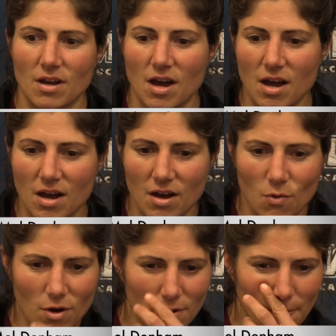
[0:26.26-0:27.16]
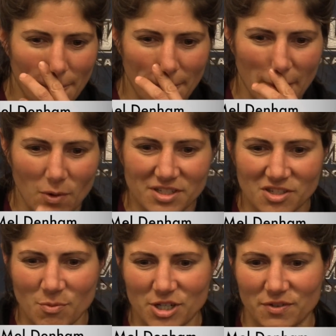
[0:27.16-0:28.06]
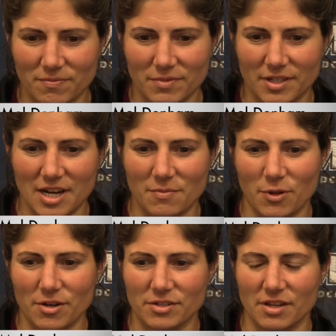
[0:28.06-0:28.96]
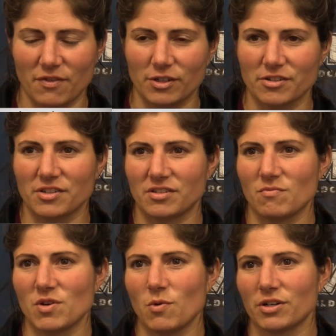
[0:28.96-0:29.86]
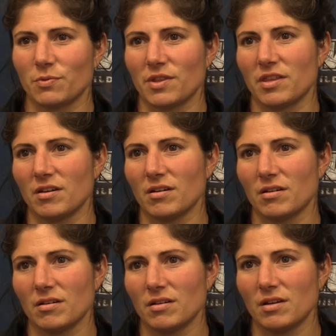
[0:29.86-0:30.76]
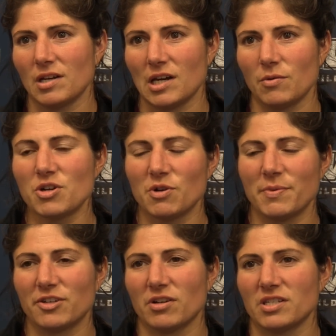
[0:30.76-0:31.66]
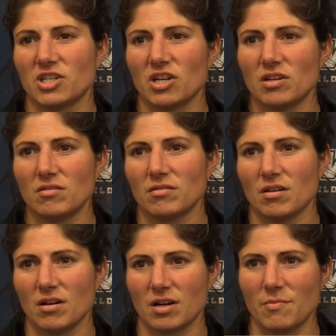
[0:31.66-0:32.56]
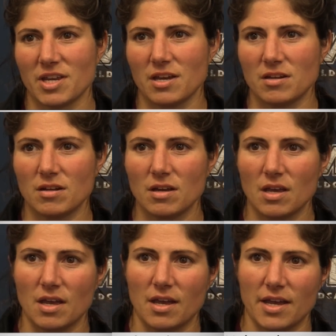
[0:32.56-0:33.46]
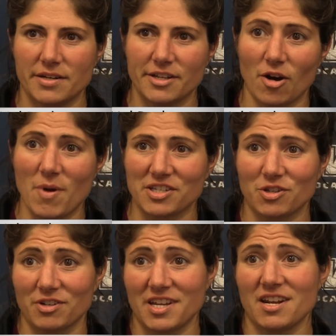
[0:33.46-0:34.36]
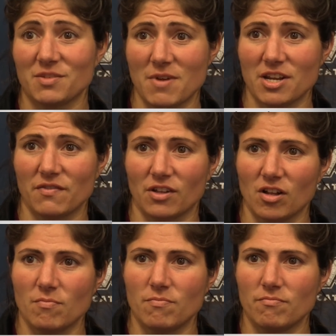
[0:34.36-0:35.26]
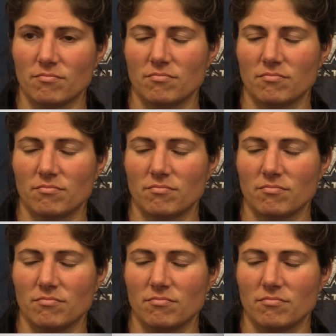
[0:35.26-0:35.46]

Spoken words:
Well, it wasn't so much getting players that filled our system. We worked with we knew it would be a transition coming in, and did our best to retain as many of the club